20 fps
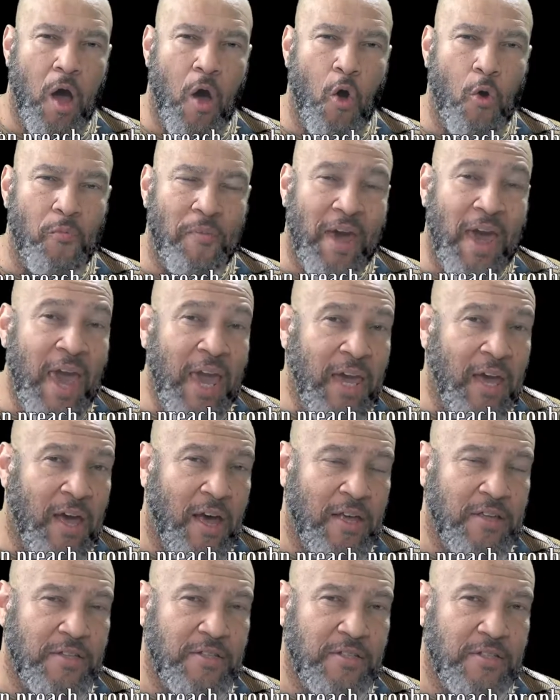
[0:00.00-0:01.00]
obeying
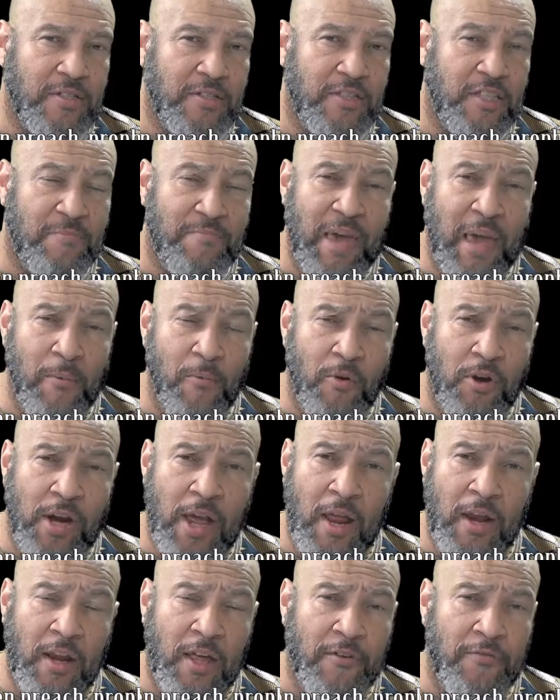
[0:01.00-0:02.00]
us, then maybe we're
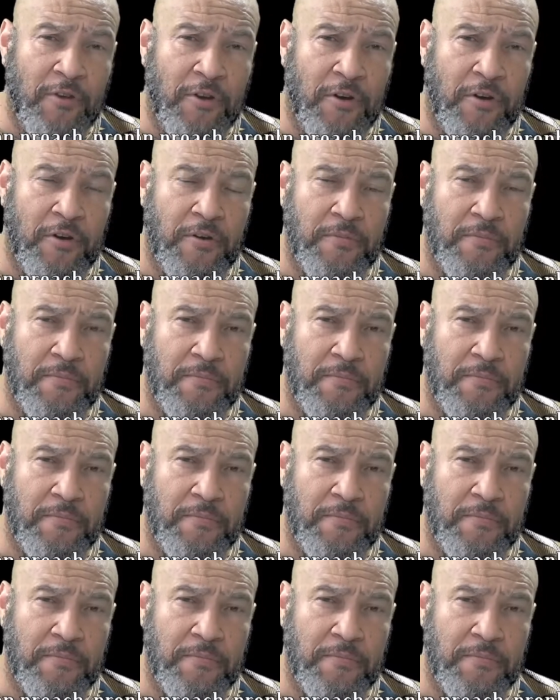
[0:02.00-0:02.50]
not loving her.